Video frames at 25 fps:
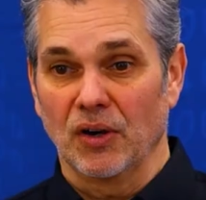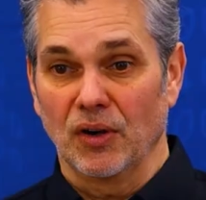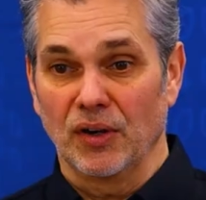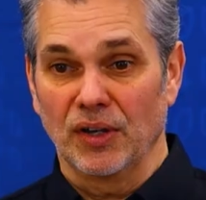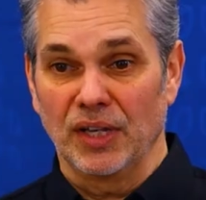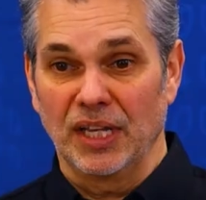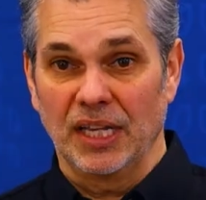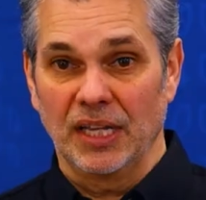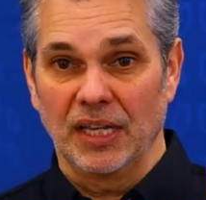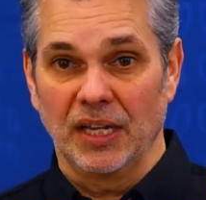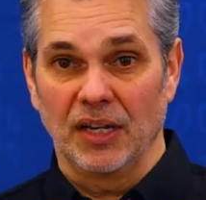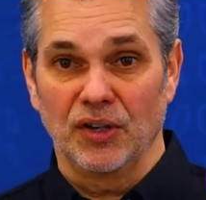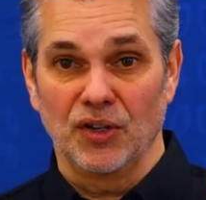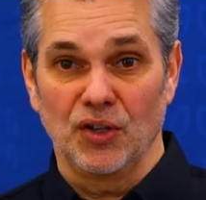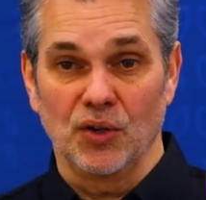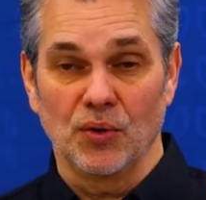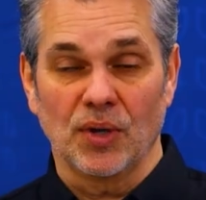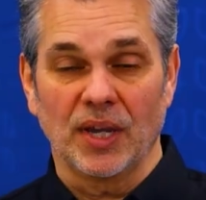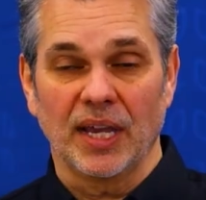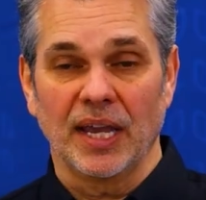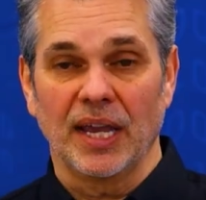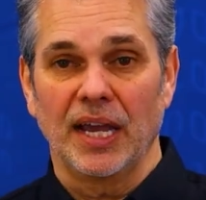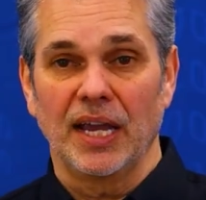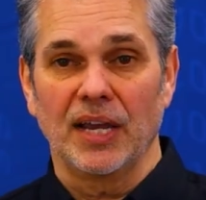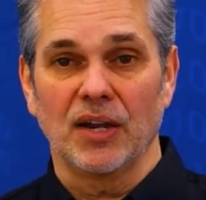or in the
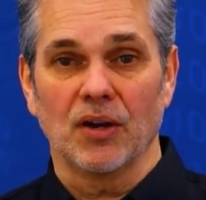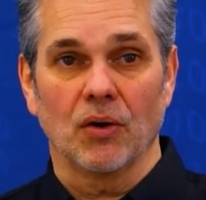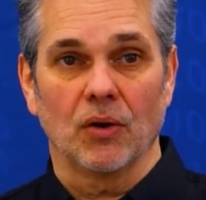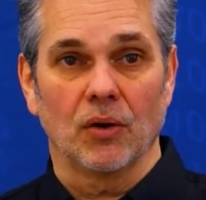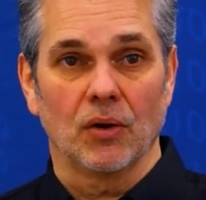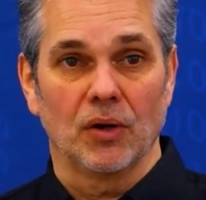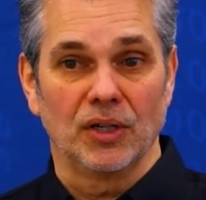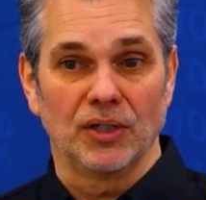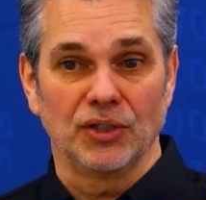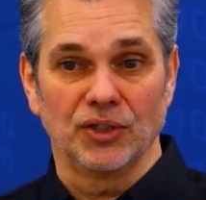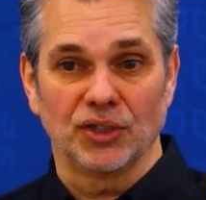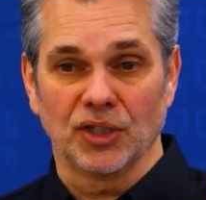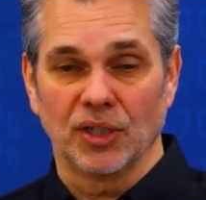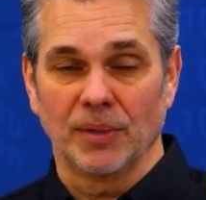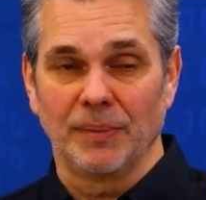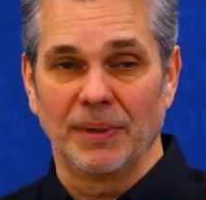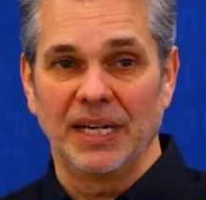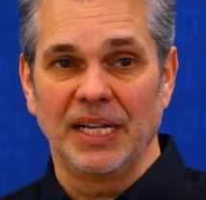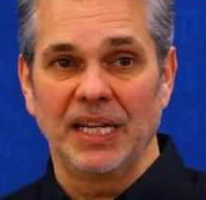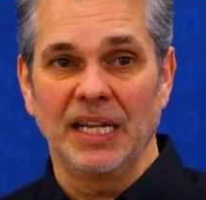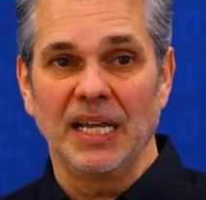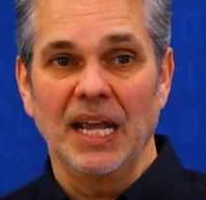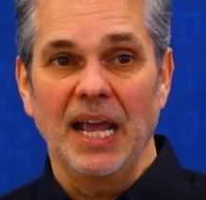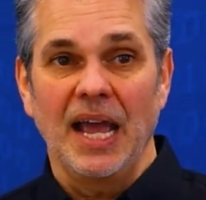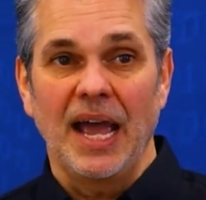UK or in
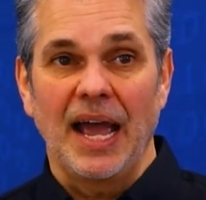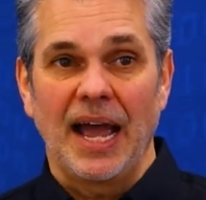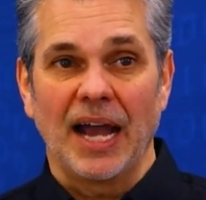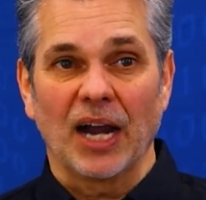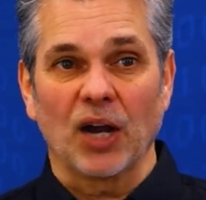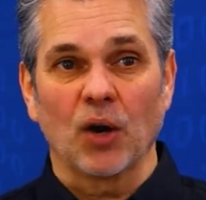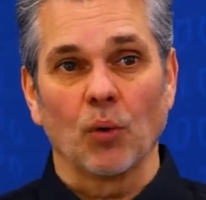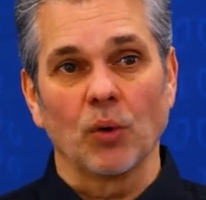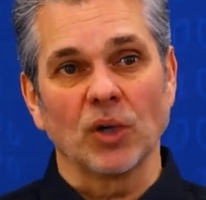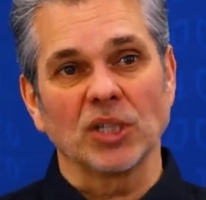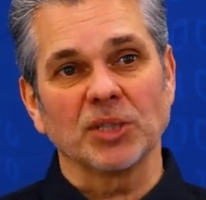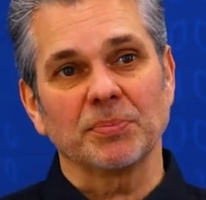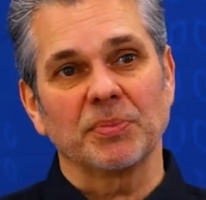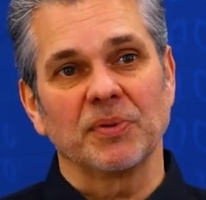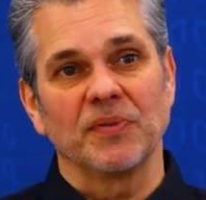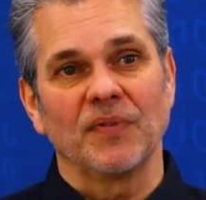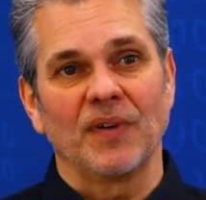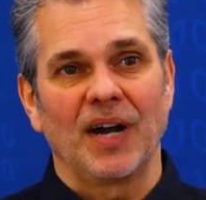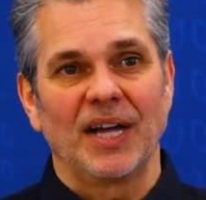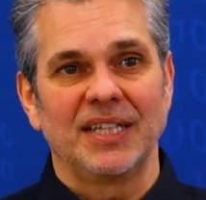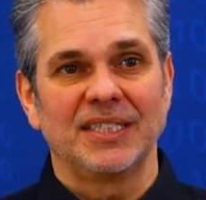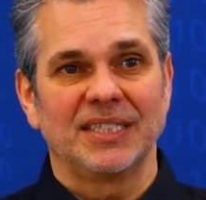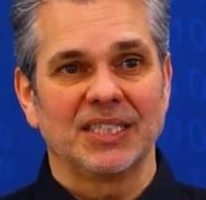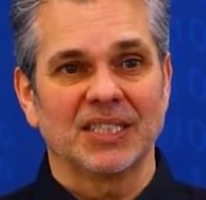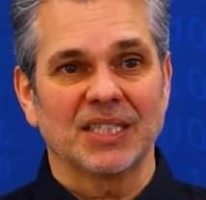Germany, Echoworx
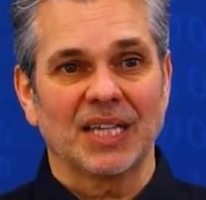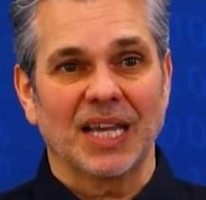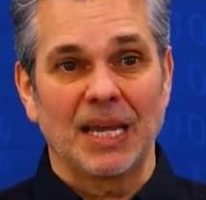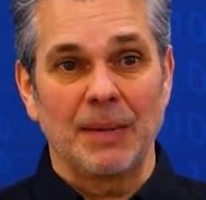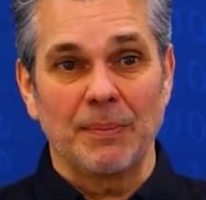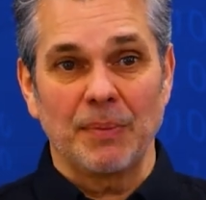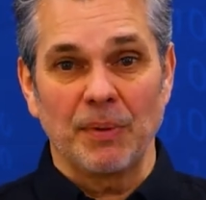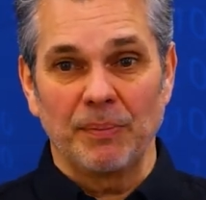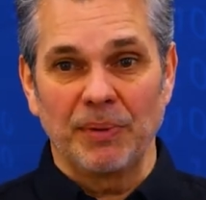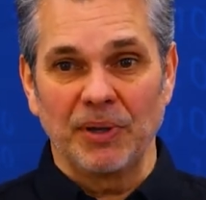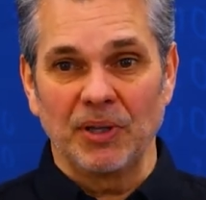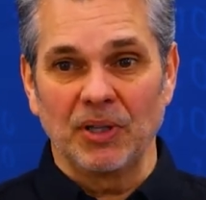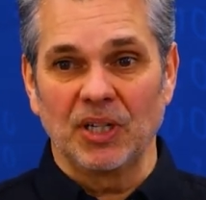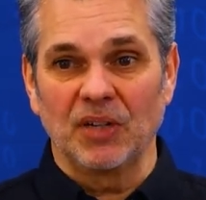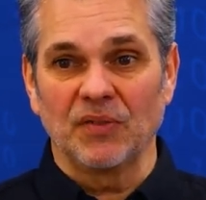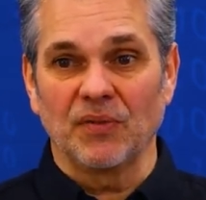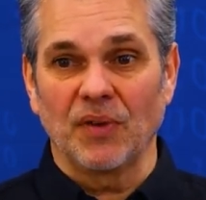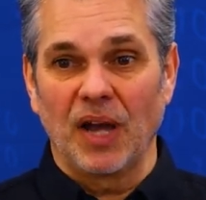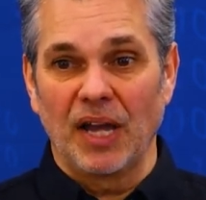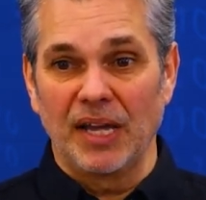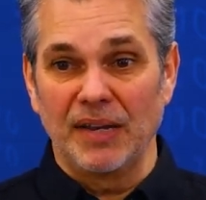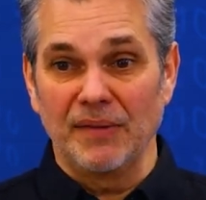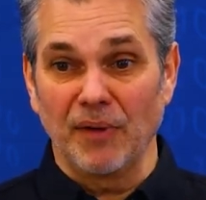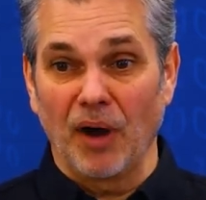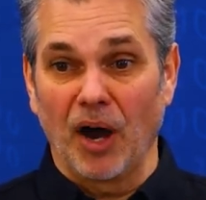provides this capability of
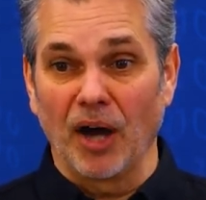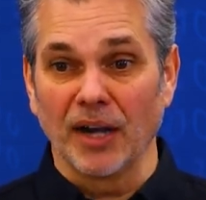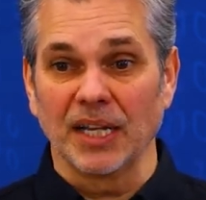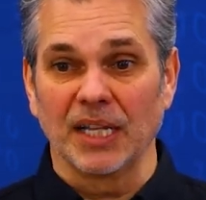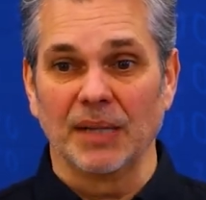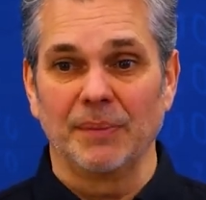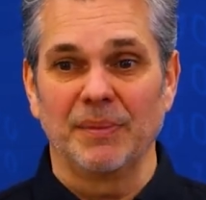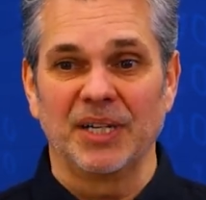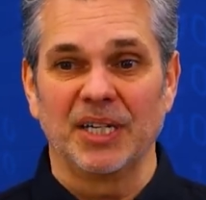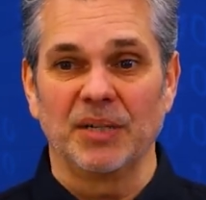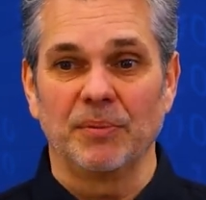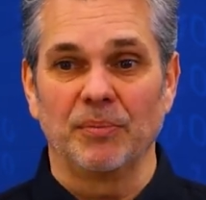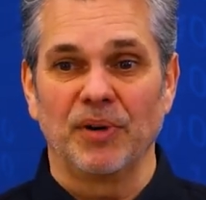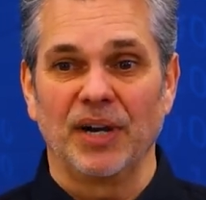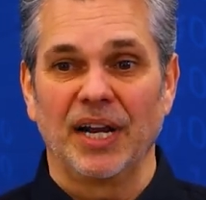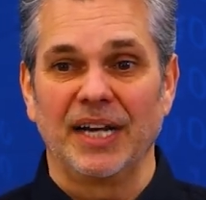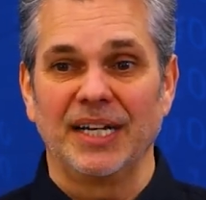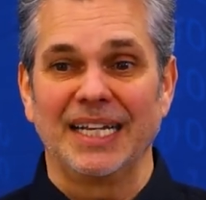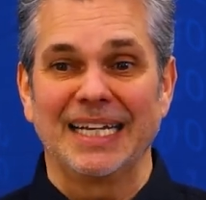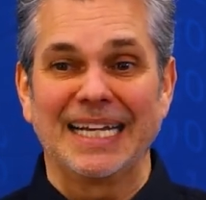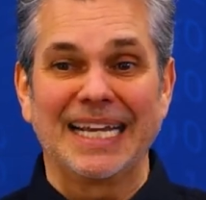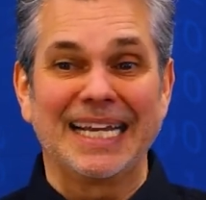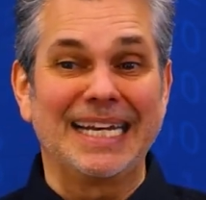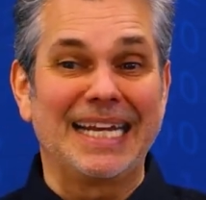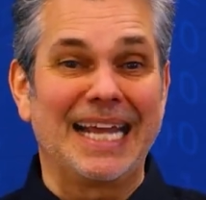unlimited
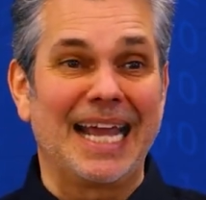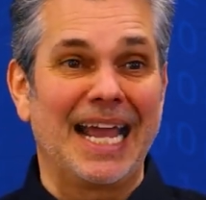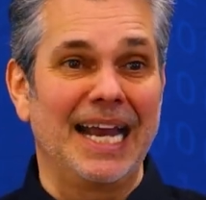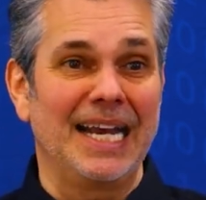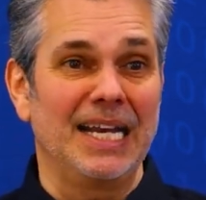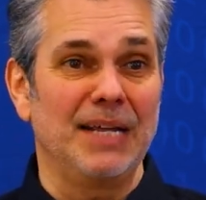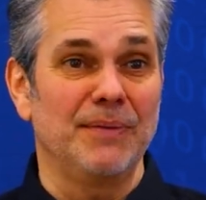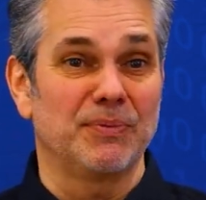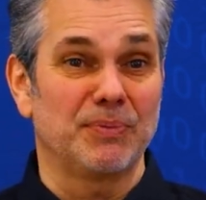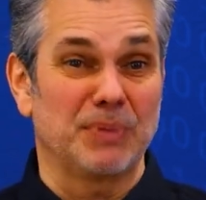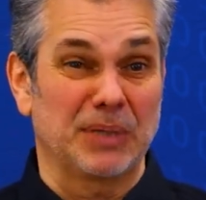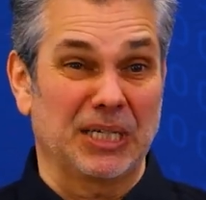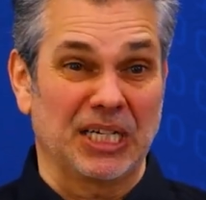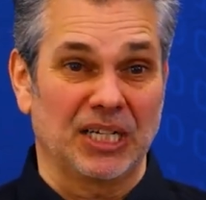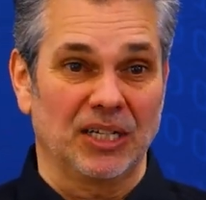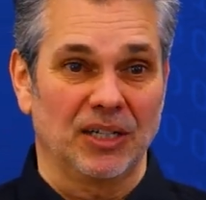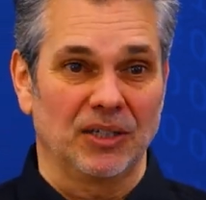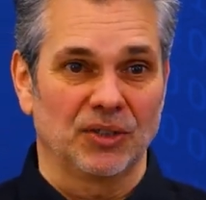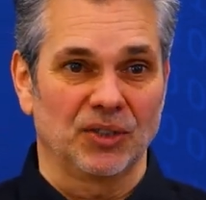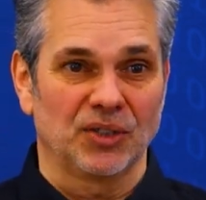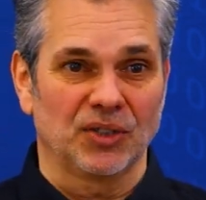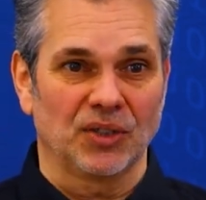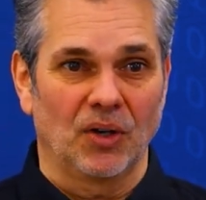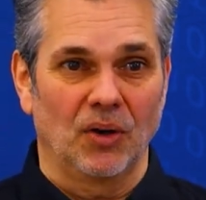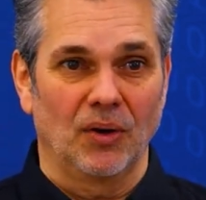branding in any
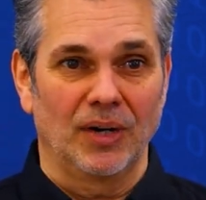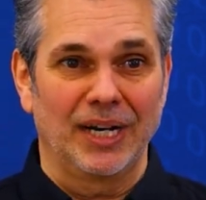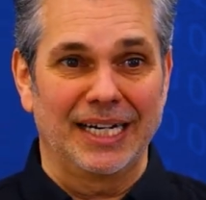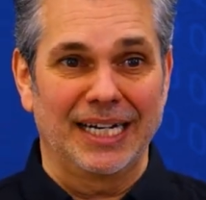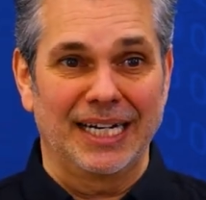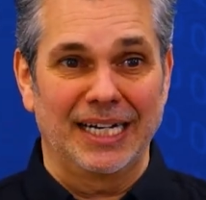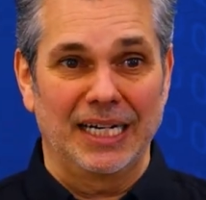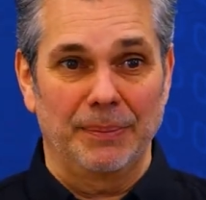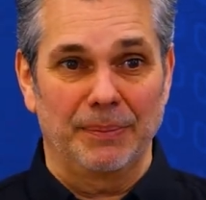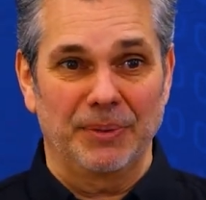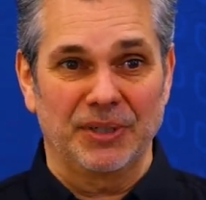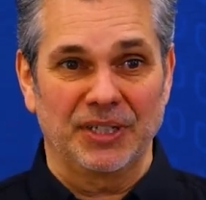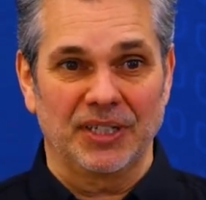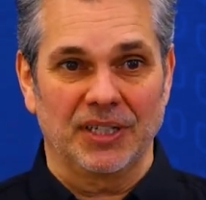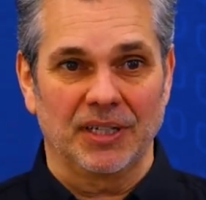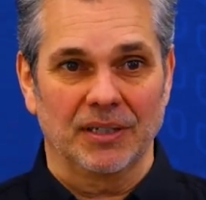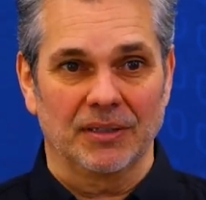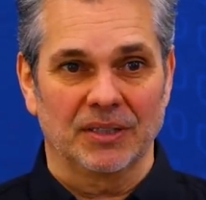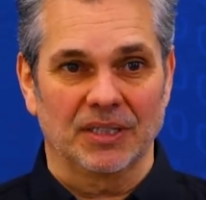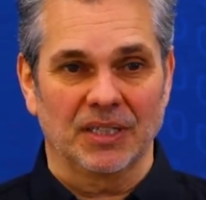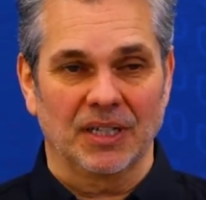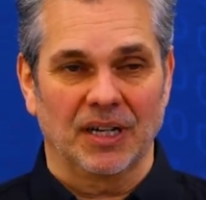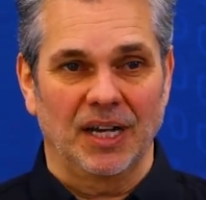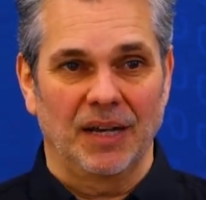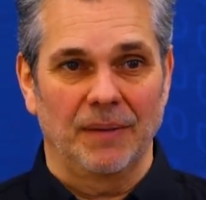particular zone at any
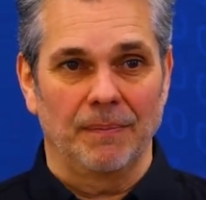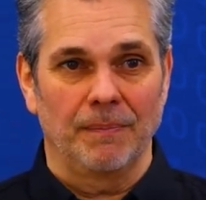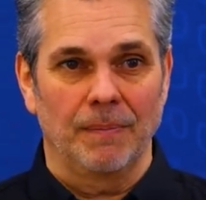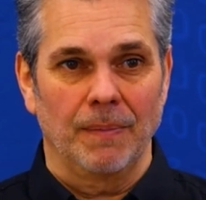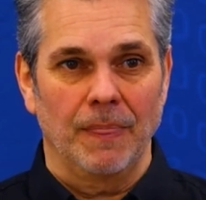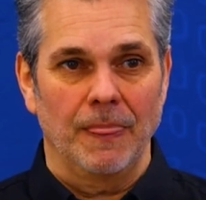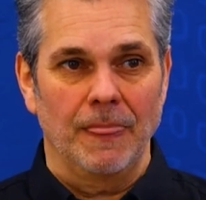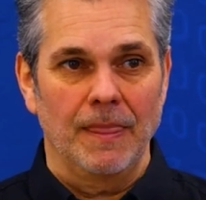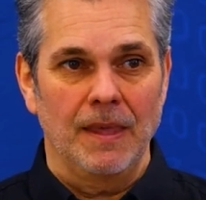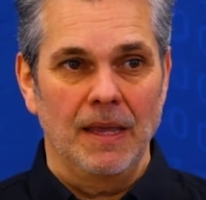particular time.